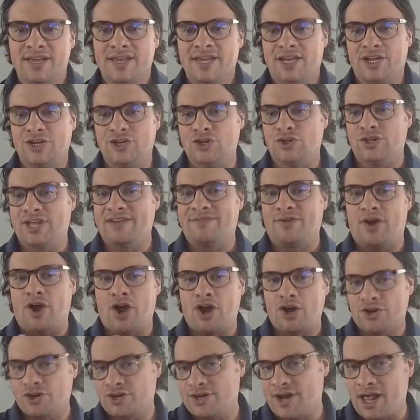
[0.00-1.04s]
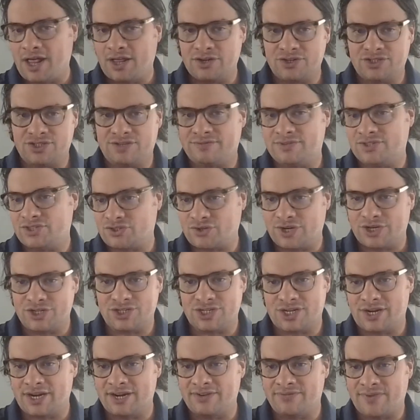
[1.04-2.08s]
and you only have $100 of
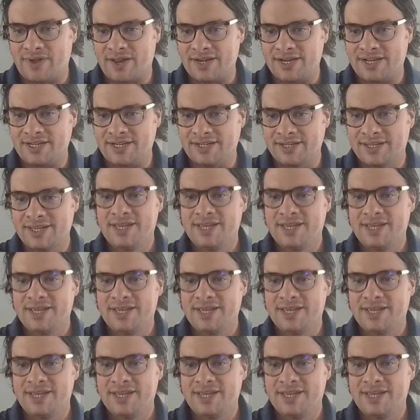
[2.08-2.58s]
discretionary funding,